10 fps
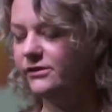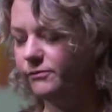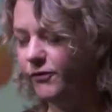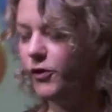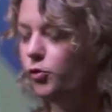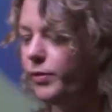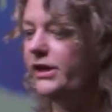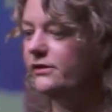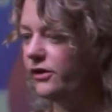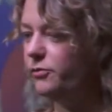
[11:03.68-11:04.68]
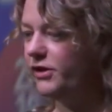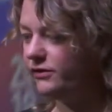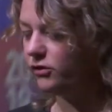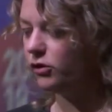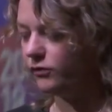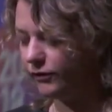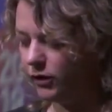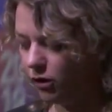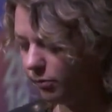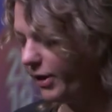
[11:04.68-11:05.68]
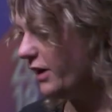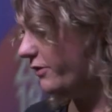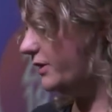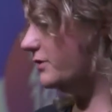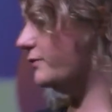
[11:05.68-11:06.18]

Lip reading: fuel pins can be stored for long periods